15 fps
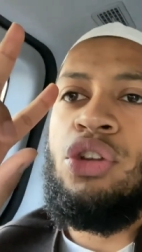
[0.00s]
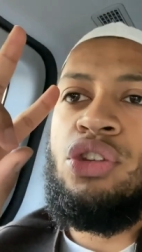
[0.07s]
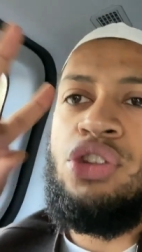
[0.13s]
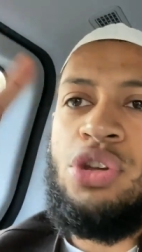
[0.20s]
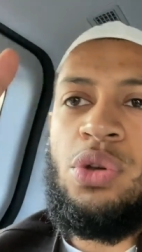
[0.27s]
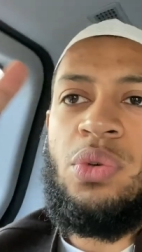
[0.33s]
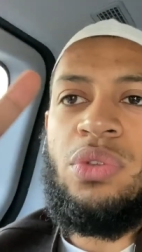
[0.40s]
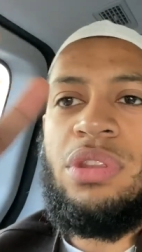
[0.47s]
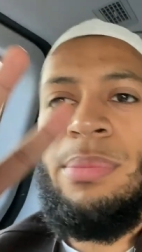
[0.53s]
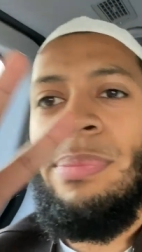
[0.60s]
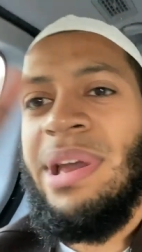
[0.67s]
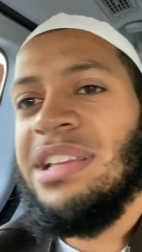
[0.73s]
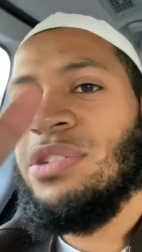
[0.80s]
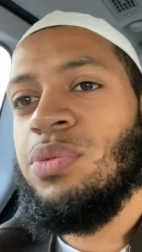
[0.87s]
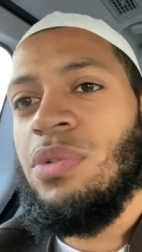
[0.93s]
two, the
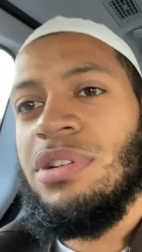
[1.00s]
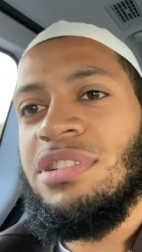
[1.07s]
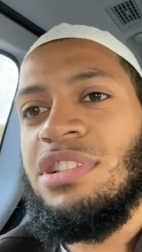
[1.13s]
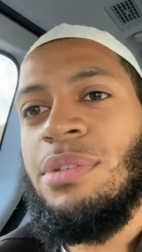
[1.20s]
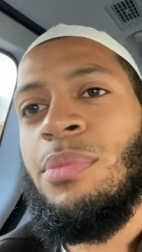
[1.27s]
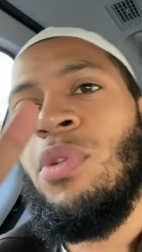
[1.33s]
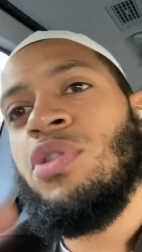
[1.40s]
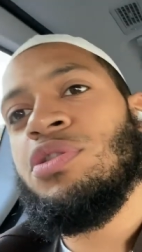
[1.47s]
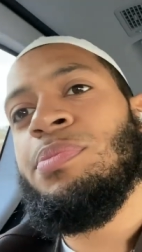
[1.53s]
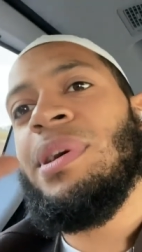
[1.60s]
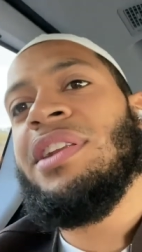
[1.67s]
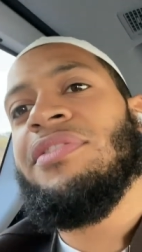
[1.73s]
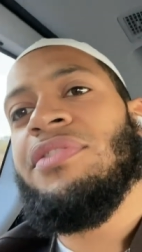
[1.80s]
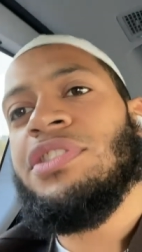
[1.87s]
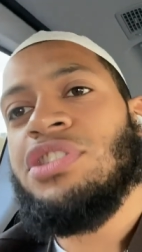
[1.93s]
best ones, the most
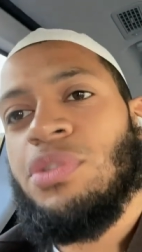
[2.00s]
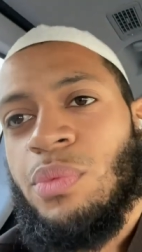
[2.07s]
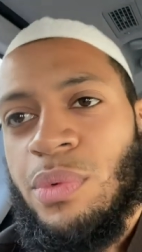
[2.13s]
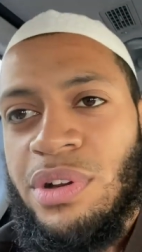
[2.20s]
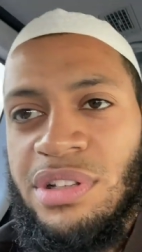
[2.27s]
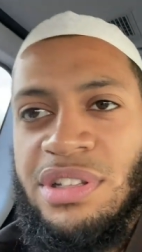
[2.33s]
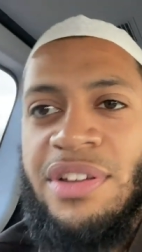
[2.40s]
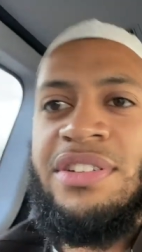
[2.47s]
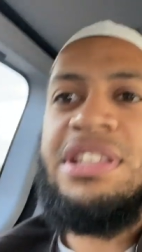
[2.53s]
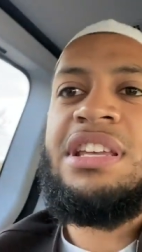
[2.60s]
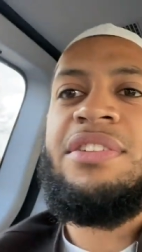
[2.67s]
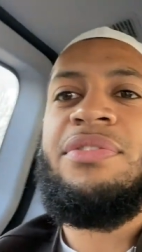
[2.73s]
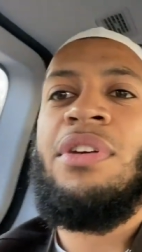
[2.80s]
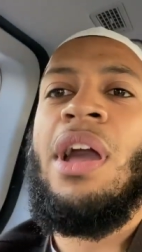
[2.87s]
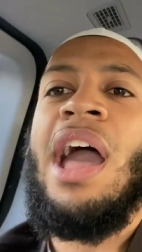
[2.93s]
beneficial ones. Obviously,
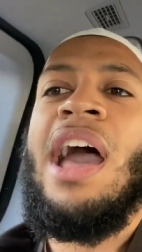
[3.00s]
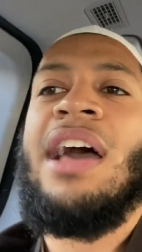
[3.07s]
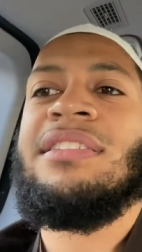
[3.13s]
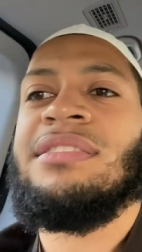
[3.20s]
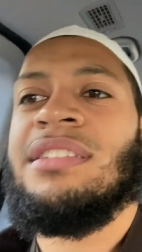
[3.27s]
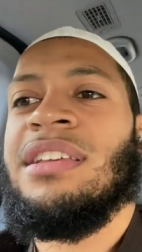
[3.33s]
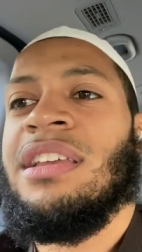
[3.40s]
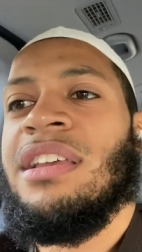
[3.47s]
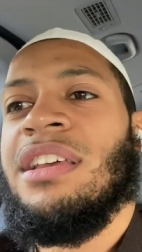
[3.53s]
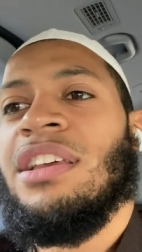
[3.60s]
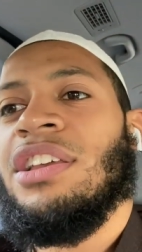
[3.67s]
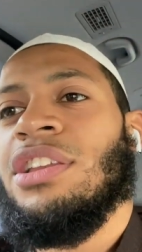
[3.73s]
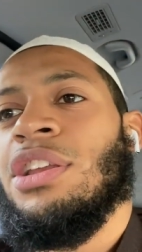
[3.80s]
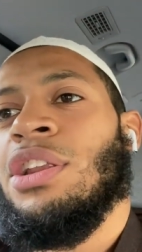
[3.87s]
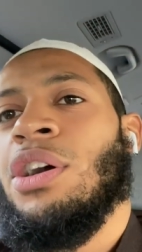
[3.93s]
if you ask,
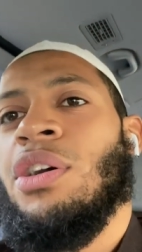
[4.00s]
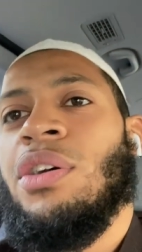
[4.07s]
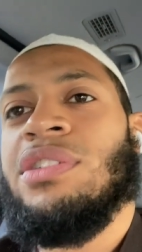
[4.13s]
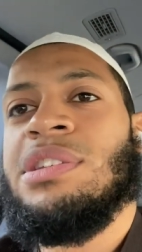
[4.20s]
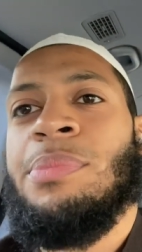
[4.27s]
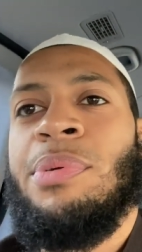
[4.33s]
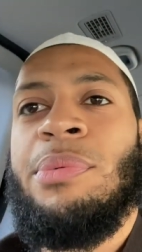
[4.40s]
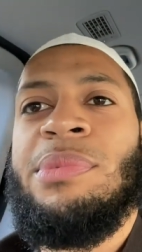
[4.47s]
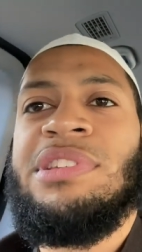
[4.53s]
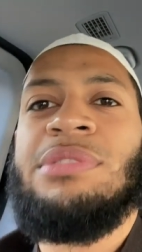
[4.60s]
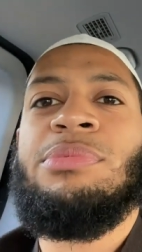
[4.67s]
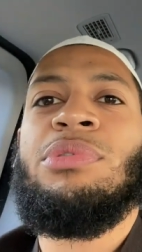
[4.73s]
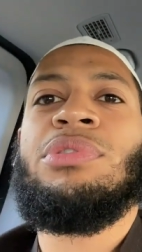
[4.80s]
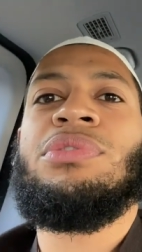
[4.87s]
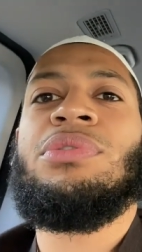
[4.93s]
you know, is it
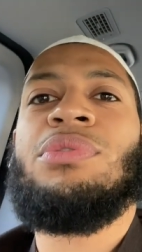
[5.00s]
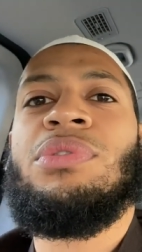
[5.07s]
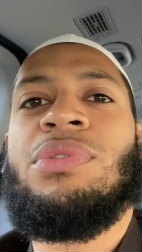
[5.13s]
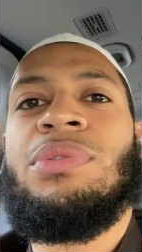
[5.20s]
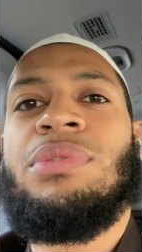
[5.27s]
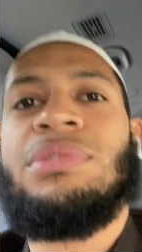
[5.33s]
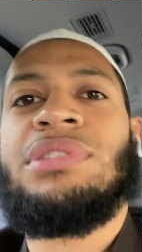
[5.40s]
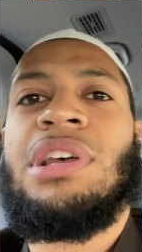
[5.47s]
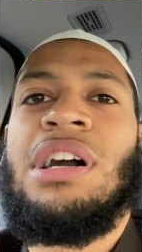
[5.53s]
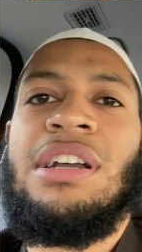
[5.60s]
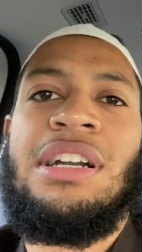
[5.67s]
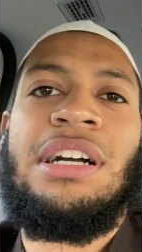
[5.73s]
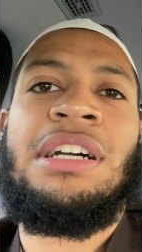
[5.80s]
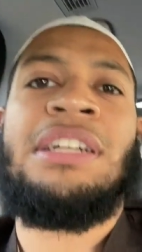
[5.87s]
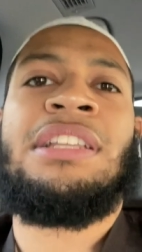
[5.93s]
permissible to
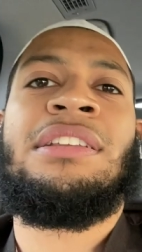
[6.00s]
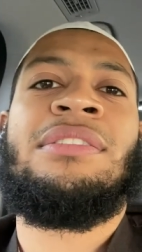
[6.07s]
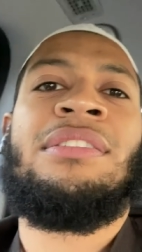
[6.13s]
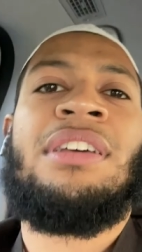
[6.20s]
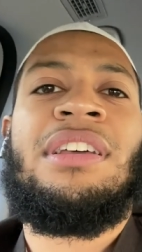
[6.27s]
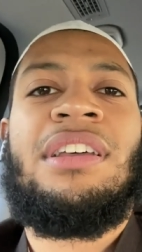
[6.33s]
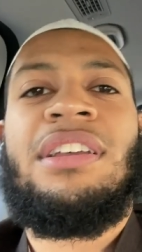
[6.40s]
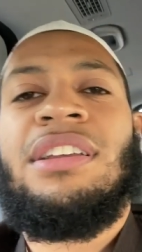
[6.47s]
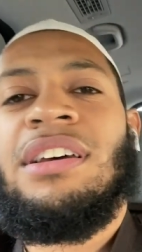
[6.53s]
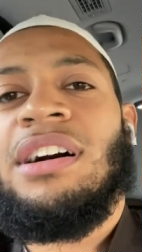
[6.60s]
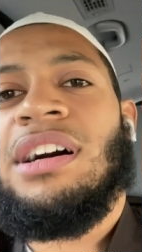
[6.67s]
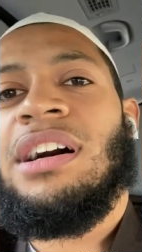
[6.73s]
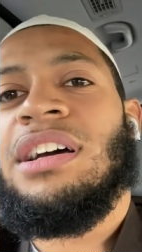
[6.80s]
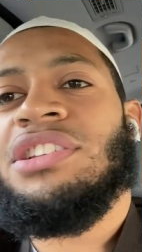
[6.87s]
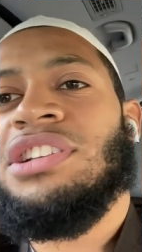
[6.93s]
suck on
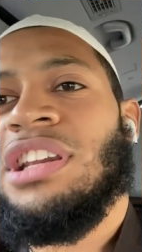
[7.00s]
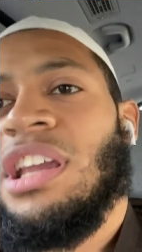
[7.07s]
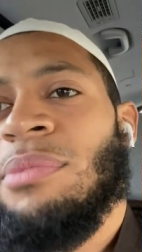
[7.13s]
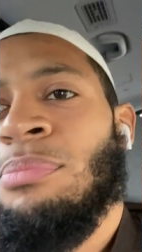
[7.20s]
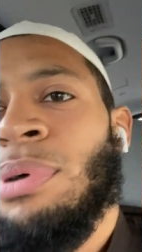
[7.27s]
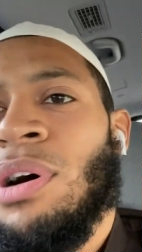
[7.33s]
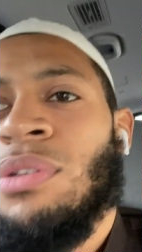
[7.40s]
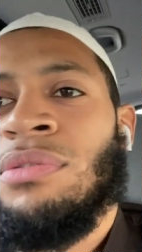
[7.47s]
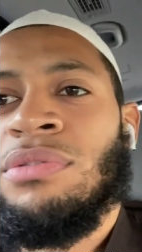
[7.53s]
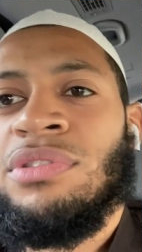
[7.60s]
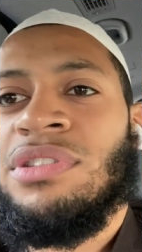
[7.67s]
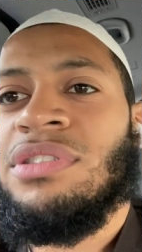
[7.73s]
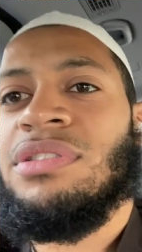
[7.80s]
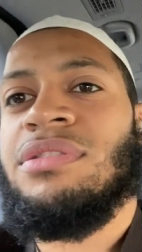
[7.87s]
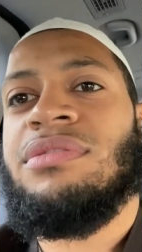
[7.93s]
chicken
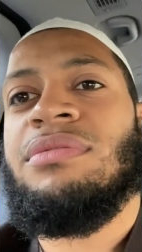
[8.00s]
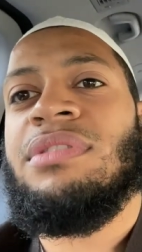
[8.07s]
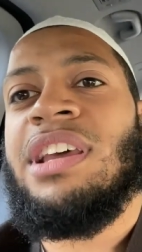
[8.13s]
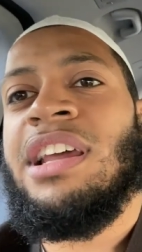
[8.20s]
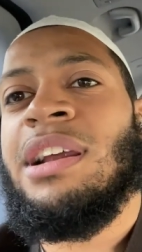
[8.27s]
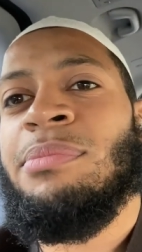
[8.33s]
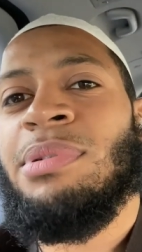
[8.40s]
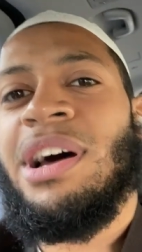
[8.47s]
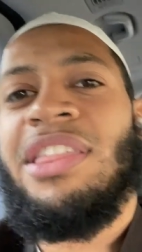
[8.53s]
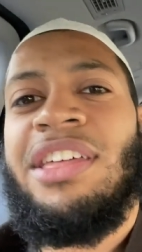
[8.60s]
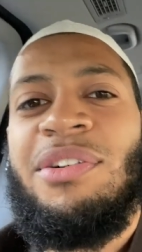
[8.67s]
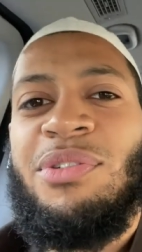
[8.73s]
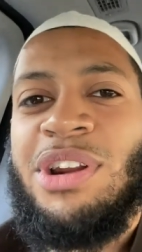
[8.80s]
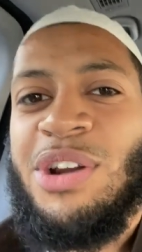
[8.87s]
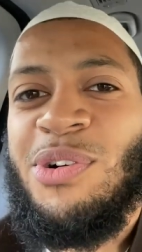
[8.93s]
bones and a
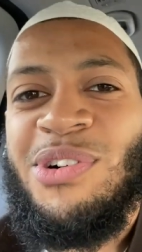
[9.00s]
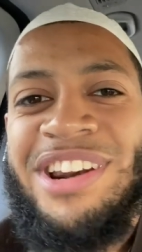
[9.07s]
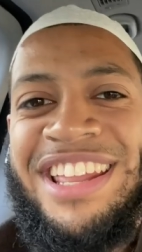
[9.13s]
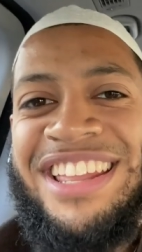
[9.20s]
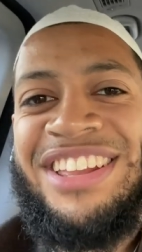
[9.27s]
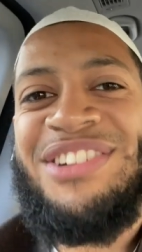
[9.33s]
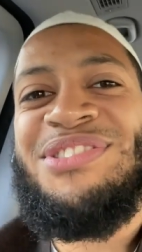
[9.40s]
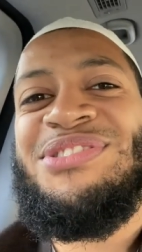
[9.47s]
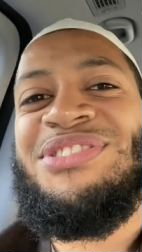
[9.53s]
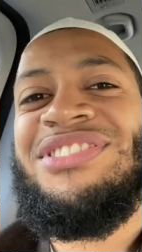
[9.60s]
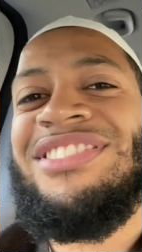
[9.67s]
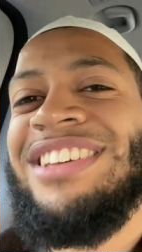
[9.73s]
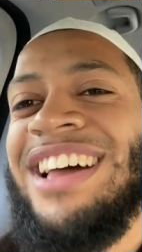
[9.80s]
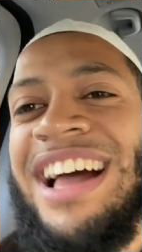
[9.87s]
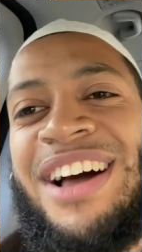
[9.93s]
brother recording you,
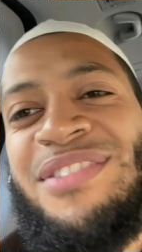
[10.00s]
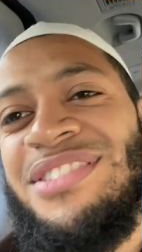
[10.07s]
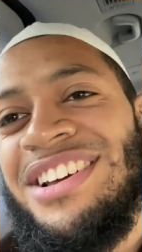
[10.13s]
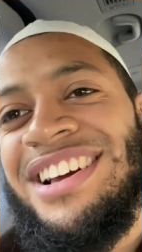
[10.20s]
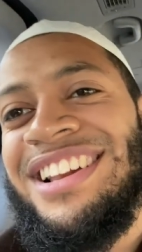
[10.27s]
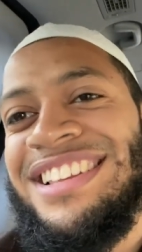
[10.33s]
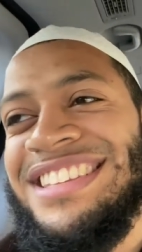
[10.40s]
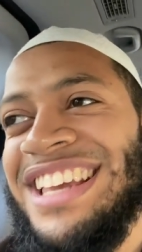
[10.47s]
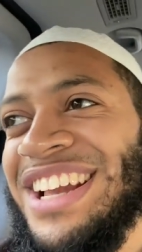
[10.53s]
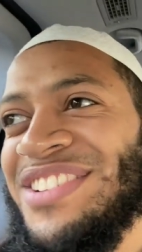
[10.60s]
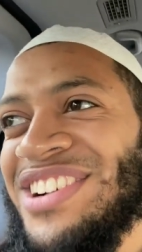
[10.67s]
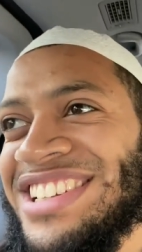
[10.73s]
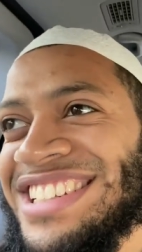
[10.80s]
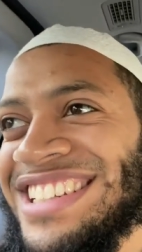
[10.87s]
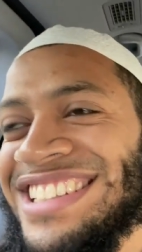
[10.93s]
I'm not gonna take
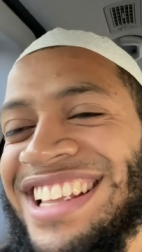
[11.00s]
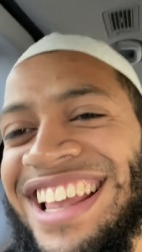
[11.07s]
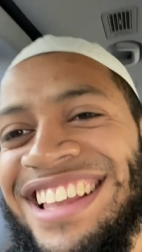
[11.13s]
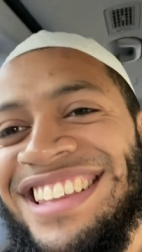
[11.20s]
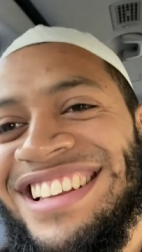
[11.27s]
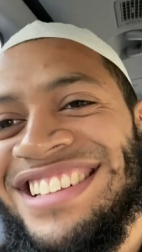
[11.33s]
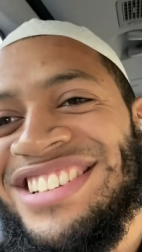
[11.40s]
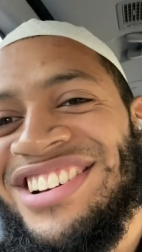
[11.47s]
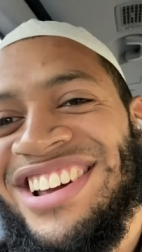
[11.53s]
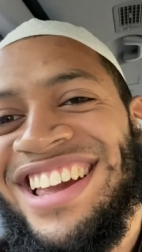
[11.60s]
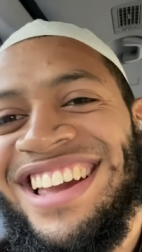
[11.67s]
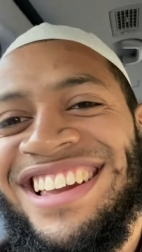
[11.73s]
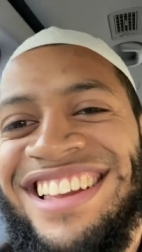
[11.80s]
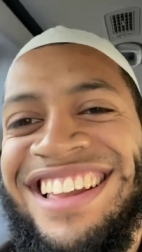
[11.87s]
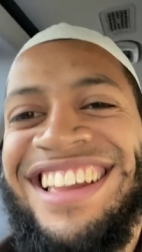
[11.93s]
questions like this,
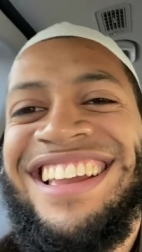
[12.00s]
okay?